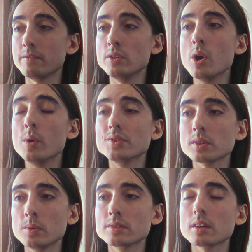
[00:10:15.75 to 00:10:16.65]
if you know when
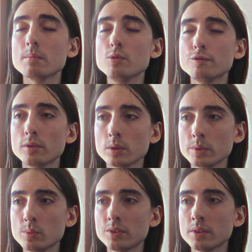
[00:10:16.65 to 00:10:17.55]
someone's going to move
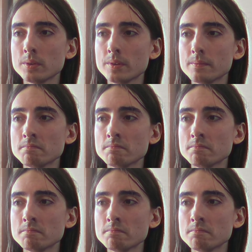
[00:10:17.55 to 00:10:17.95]
forward with you,